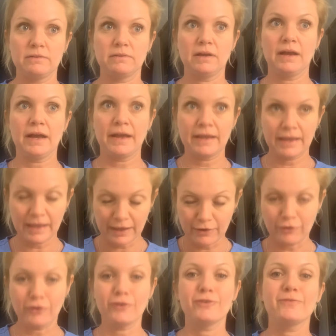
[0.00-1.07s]

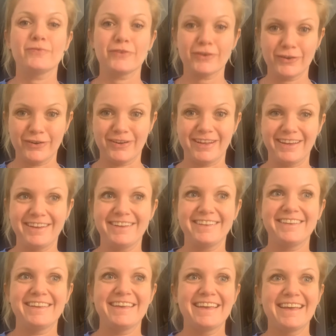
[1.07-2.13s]
hiatal hernia.
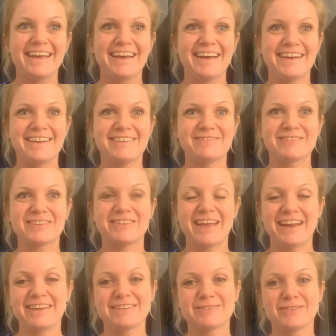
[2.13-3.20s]
So
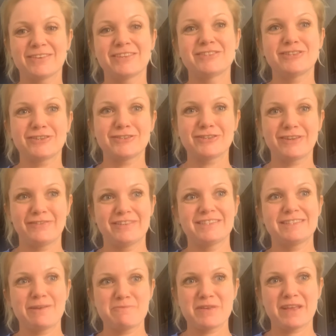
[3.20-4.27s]
that is where the junction of the
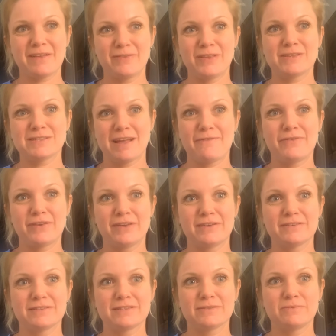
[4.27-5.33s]
stomach and the
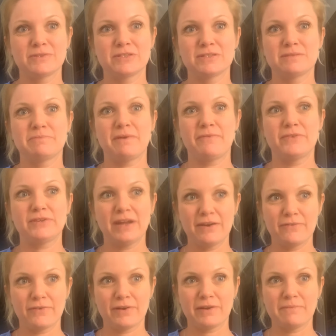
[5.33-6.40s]
esophagus, which is above the
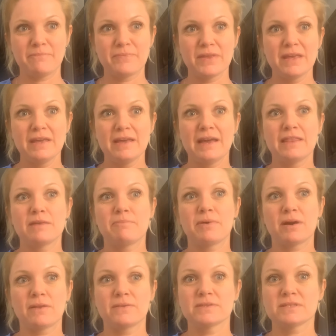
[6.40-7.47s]
diaphragm, and the
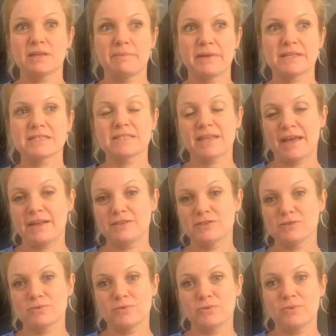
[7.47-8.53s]
part of the stomach slides
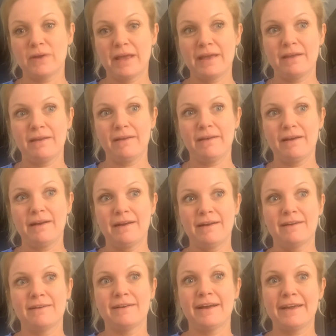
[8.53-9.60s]
through a
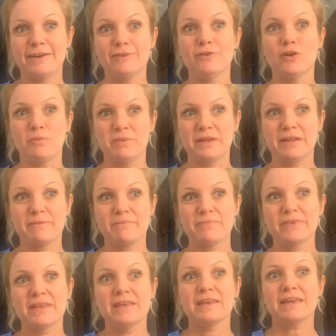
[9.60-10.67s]
hiatal opening
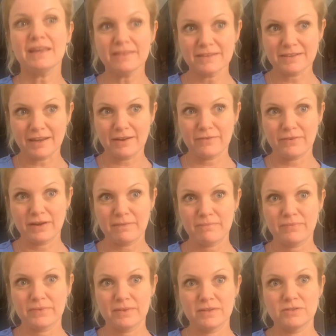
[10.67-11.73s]
in the diaphragm.
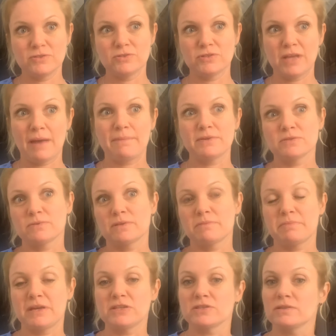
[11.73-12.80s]
This usually happens when the
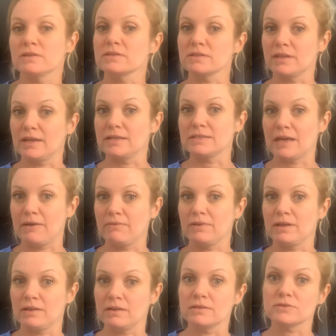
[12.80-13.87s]
patient is laying down
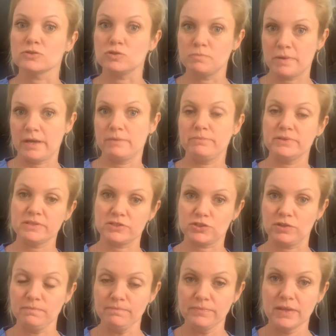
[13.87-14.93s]
in the supine
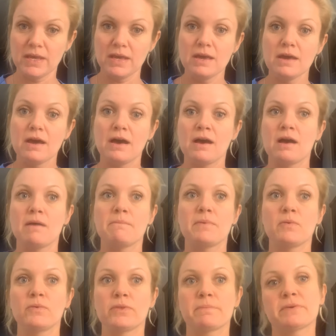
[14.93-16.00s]
position,
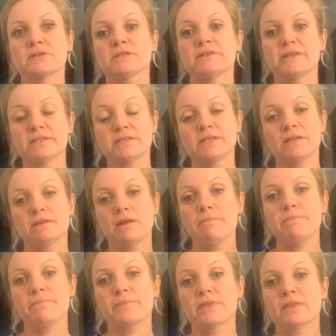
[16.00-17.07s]
but when the person does stand up,
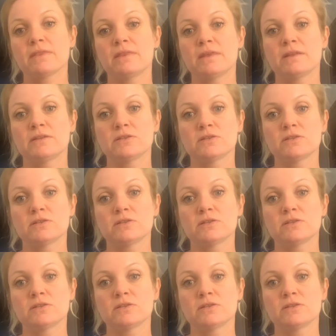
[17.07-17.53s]
the